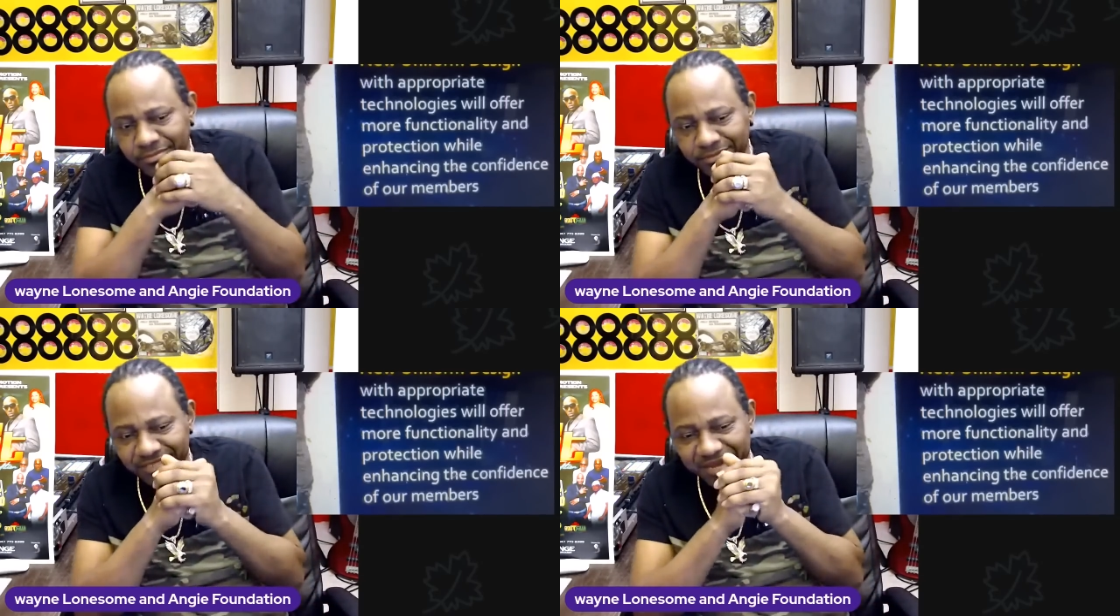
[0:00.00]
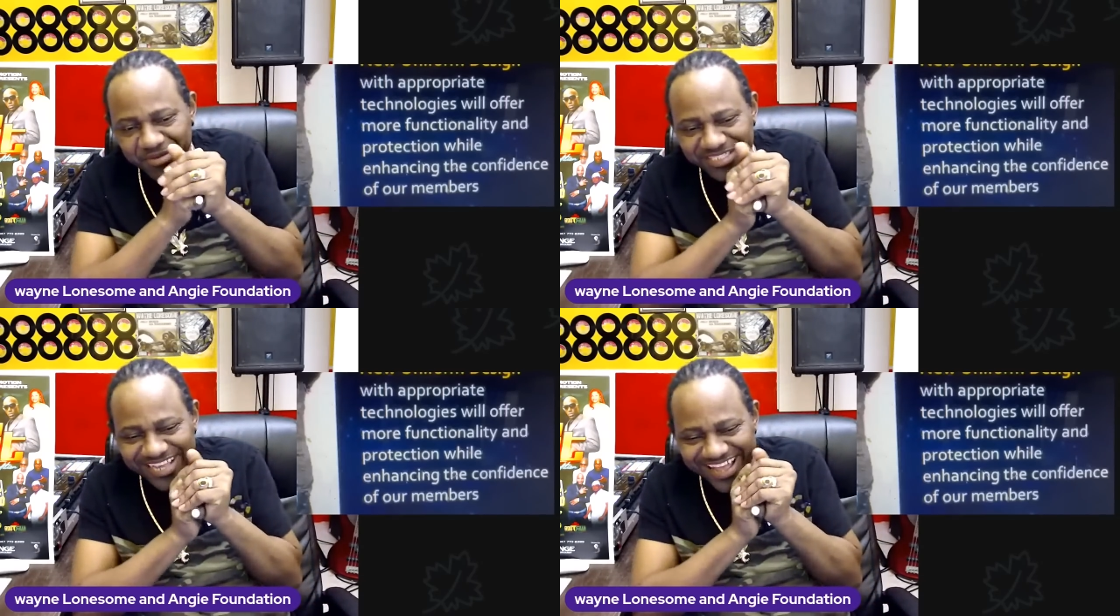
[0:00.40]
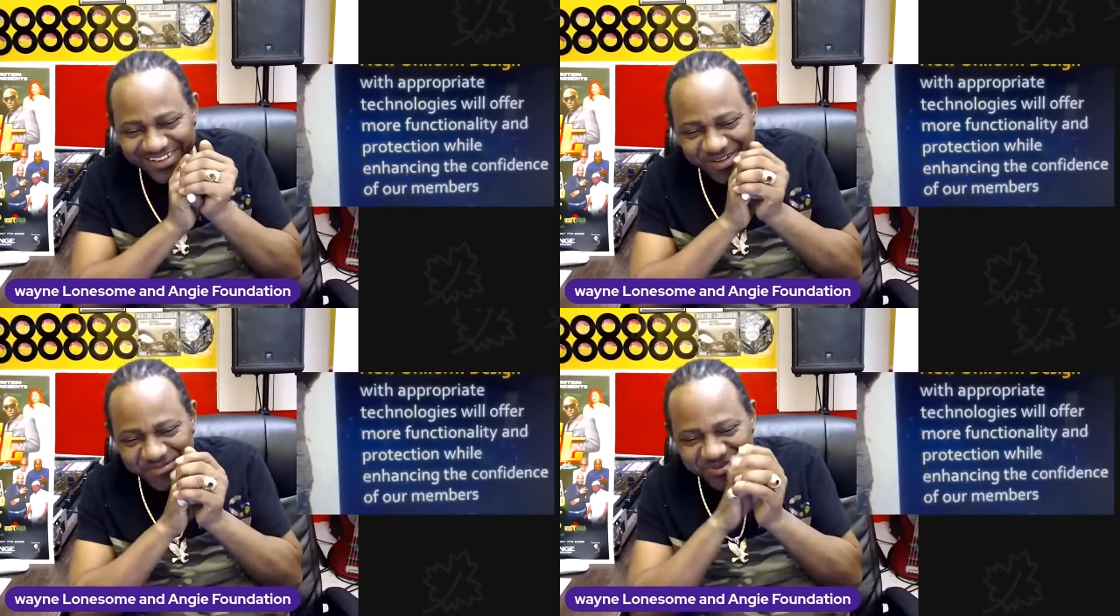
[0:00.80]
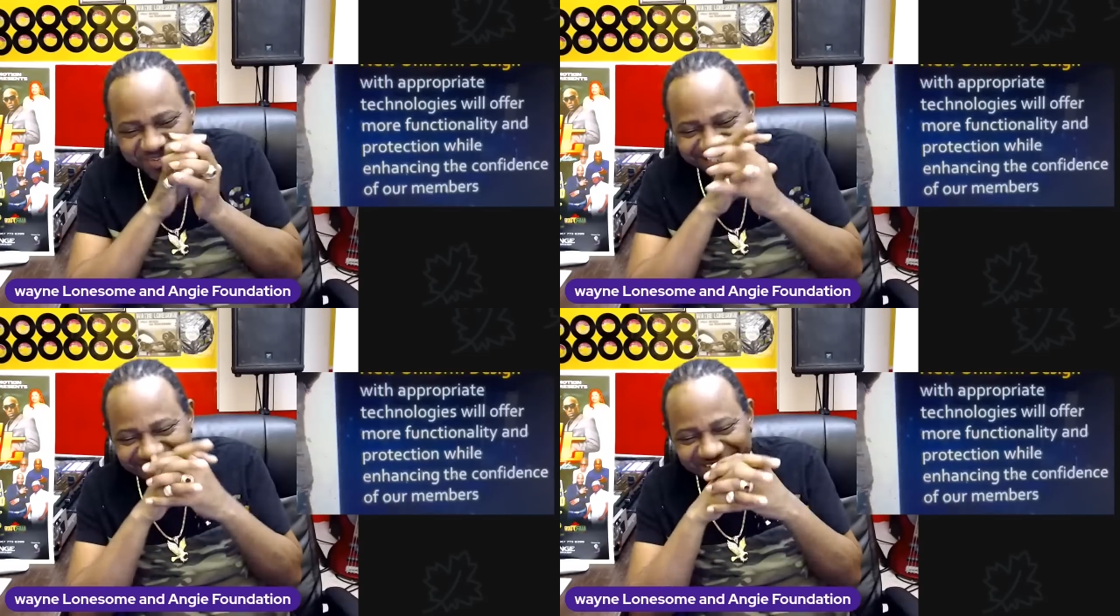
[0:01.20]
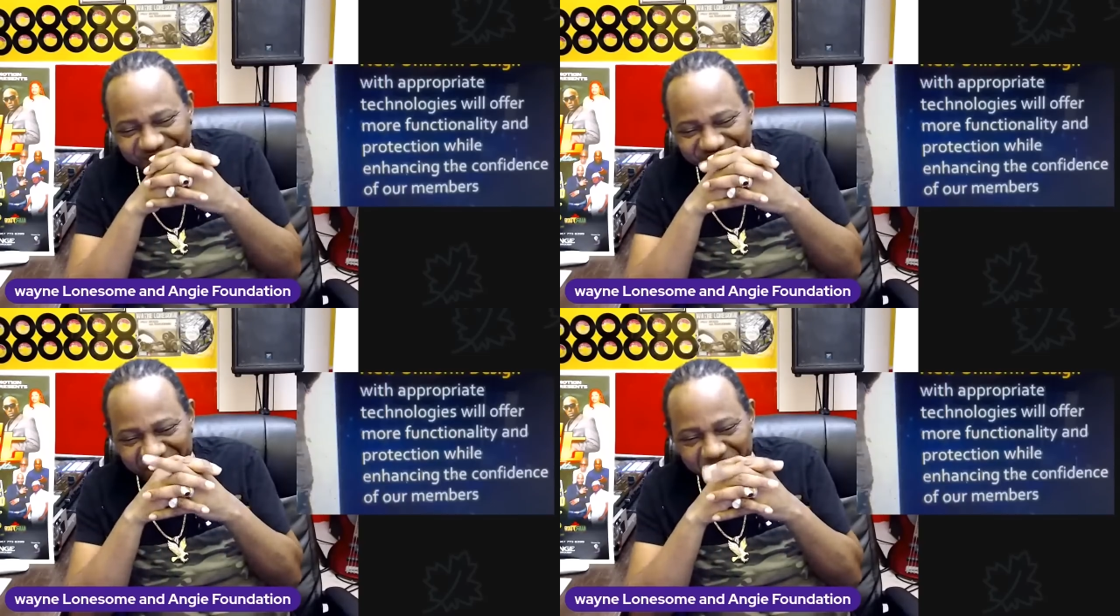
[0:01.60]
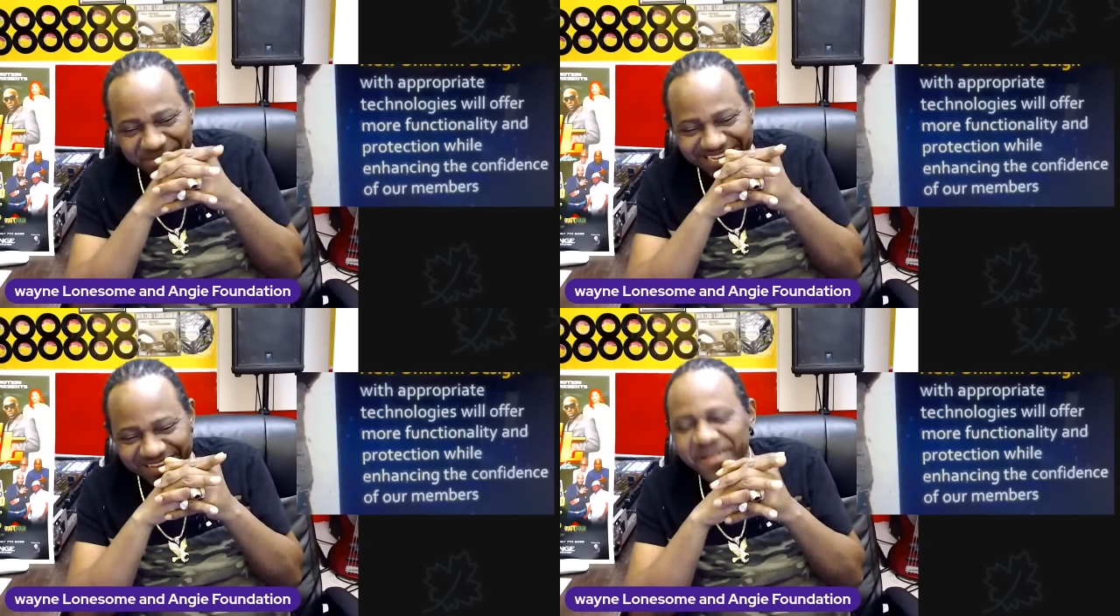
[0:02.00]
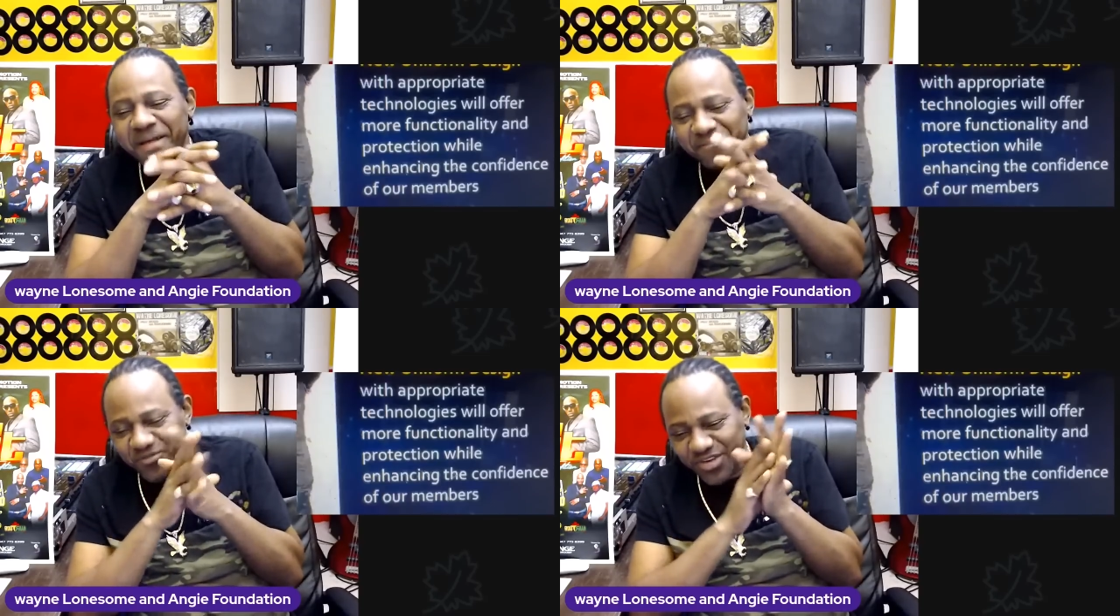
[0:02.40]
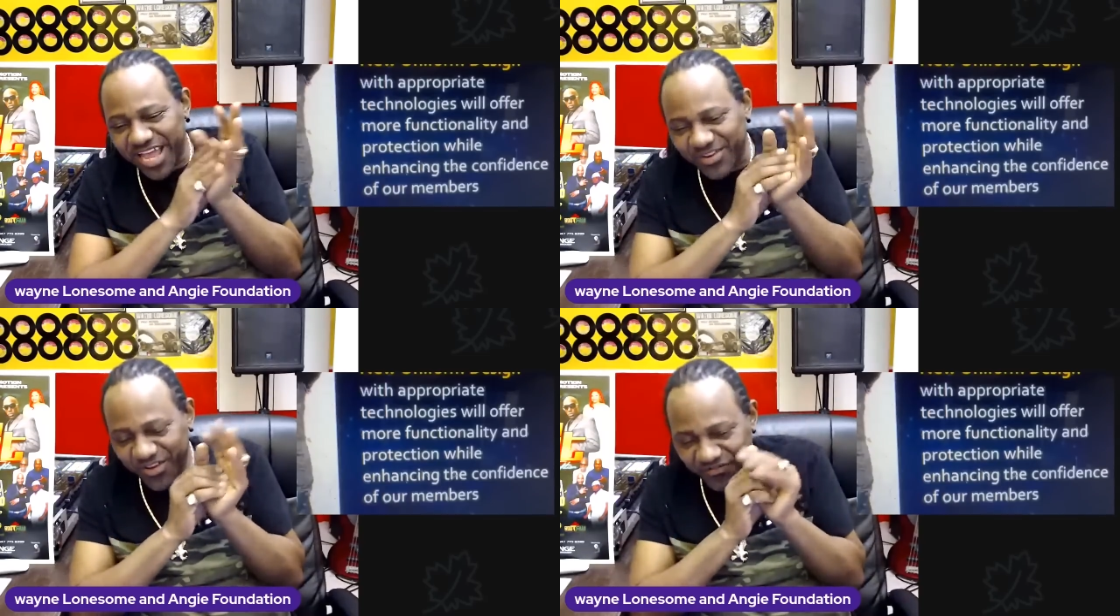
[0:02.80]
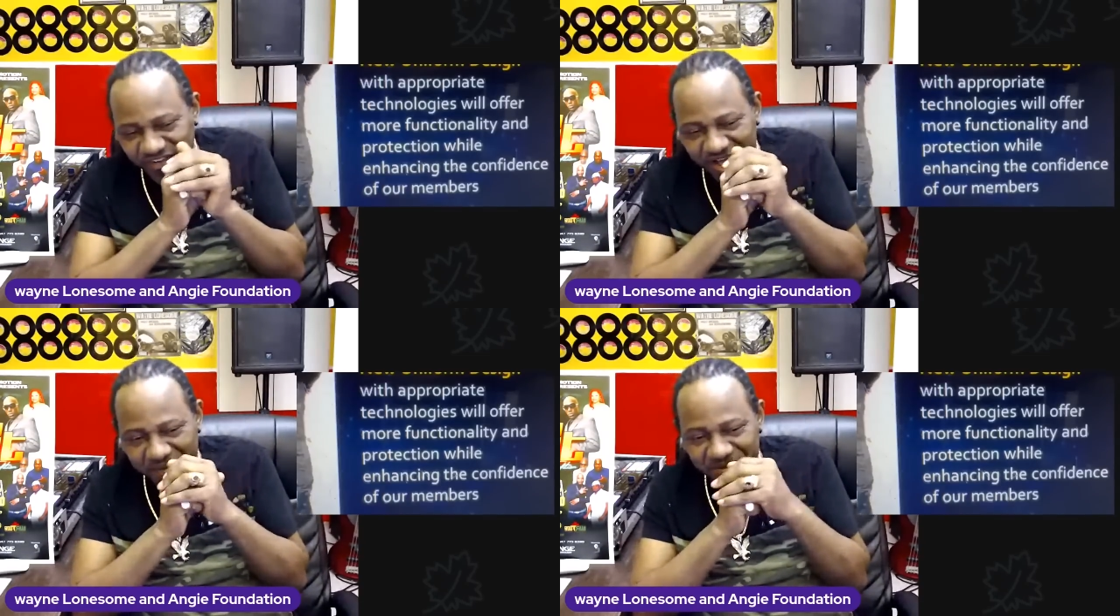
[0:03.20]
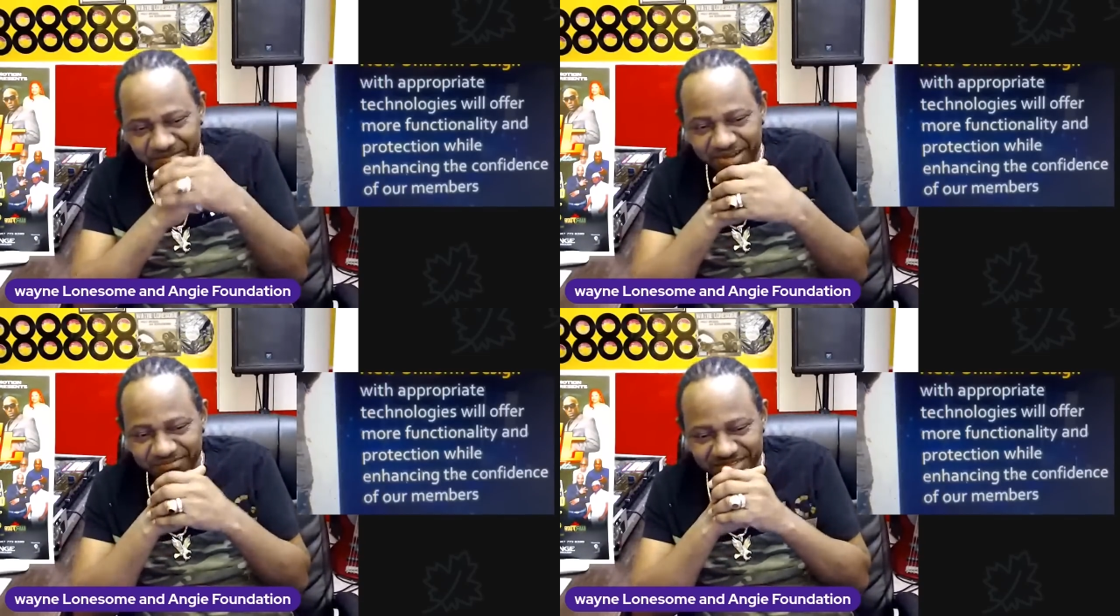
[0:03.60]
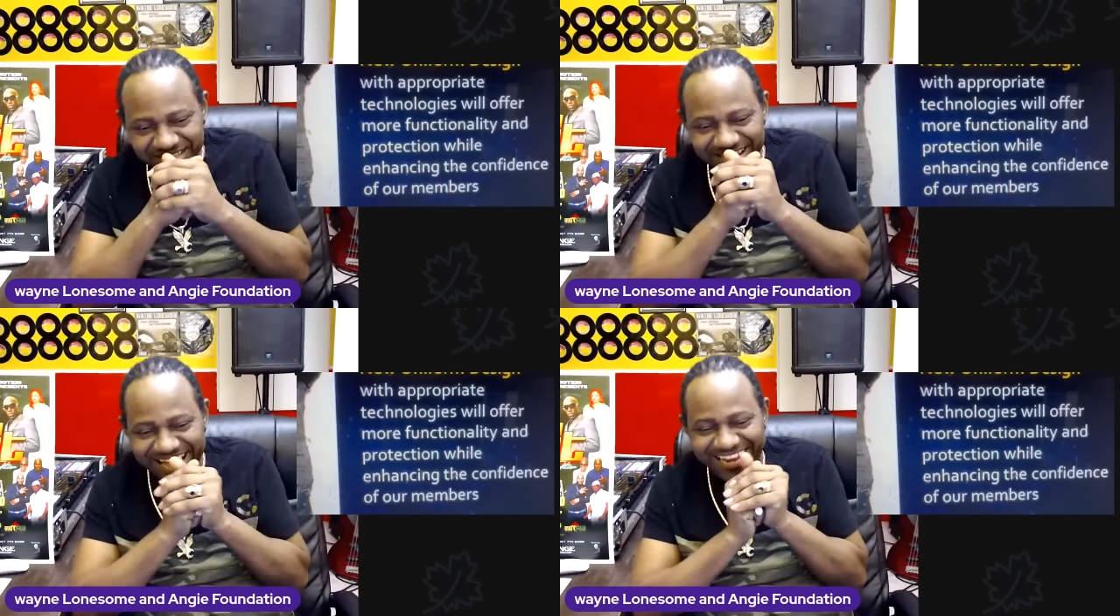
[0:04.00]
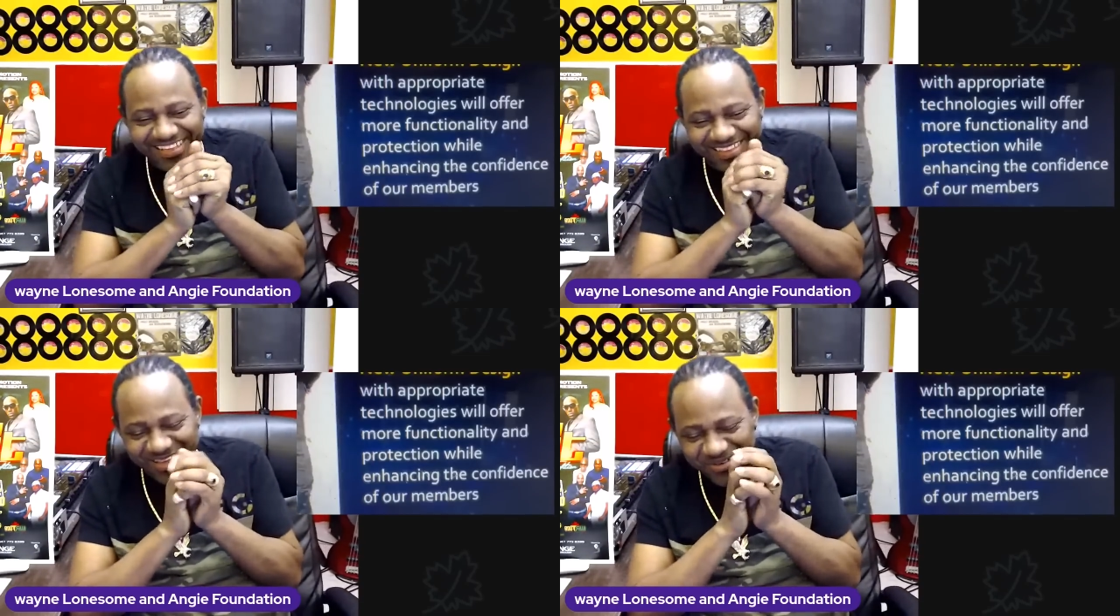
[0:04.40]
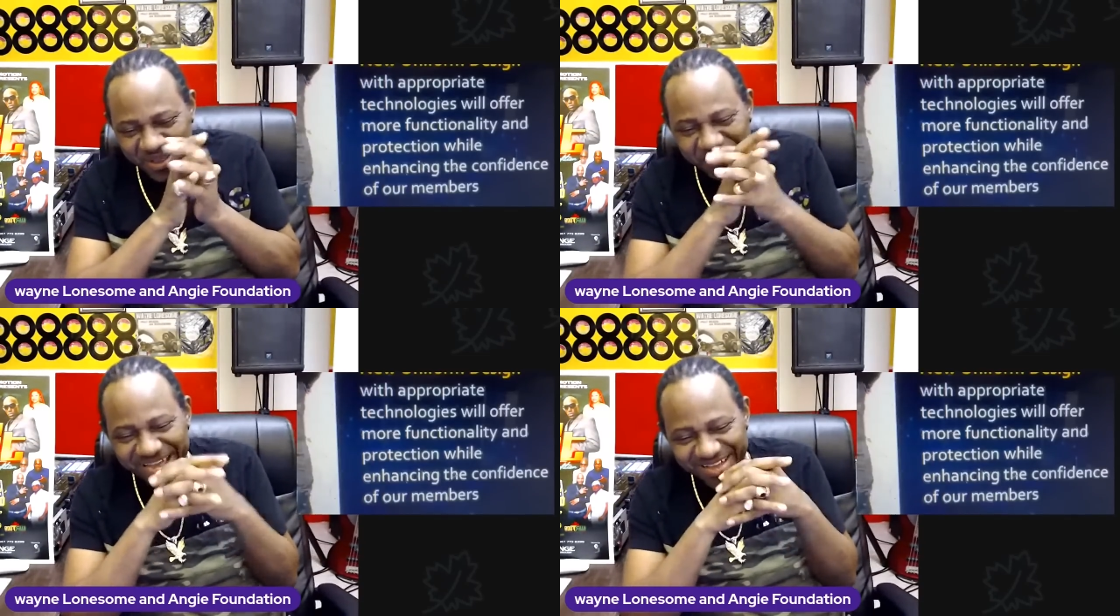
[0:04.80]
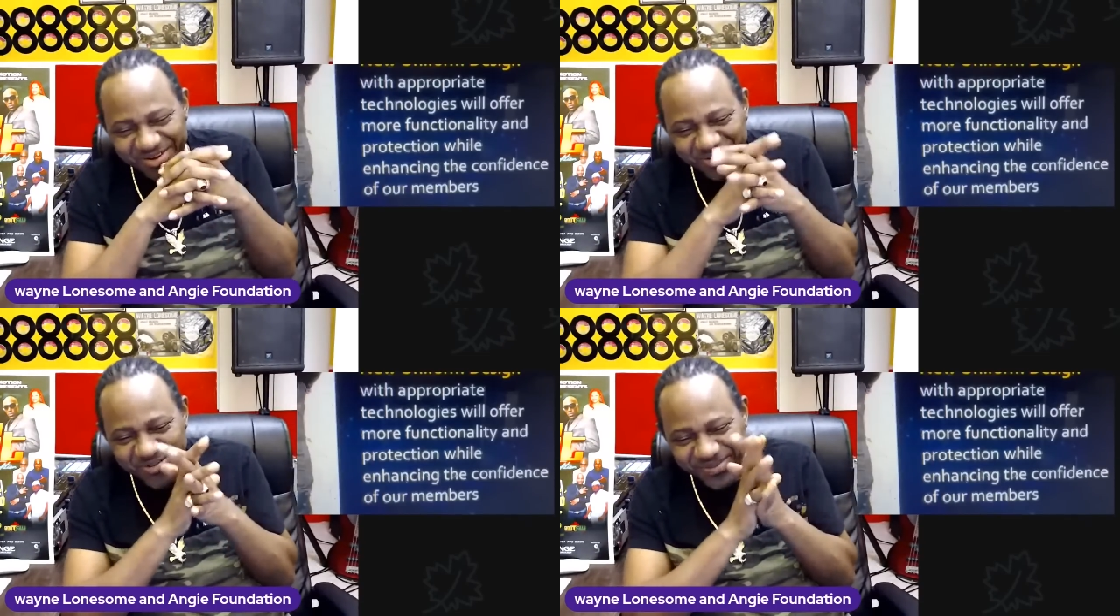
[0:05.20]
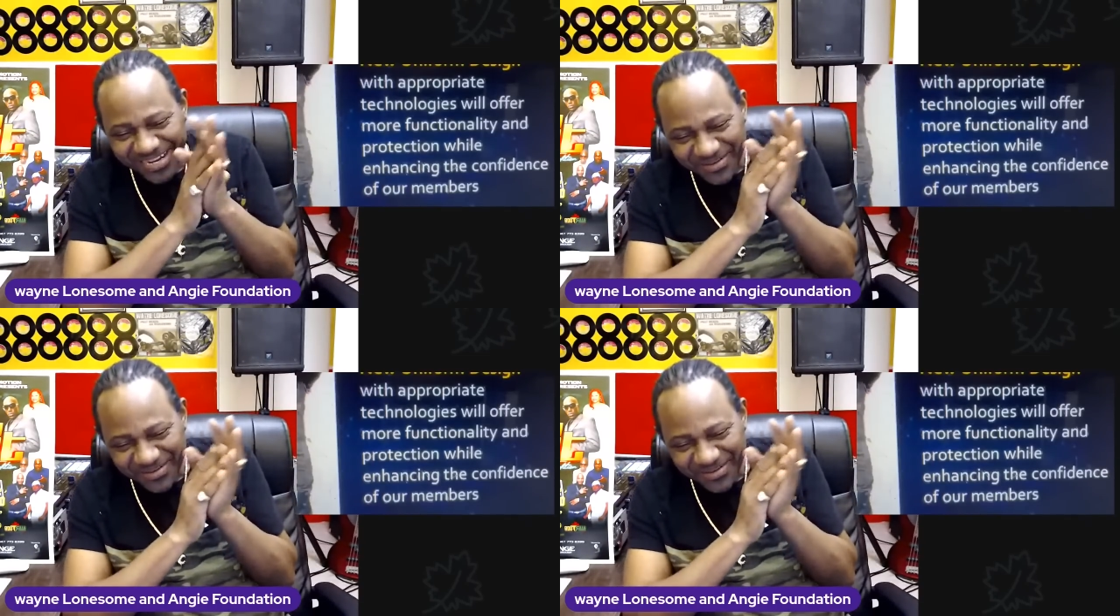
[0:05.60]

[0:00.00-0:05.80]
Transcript: They must say, so we know say you do farming. No, you do your farming, man. You tell that you think you buy. You're good, man.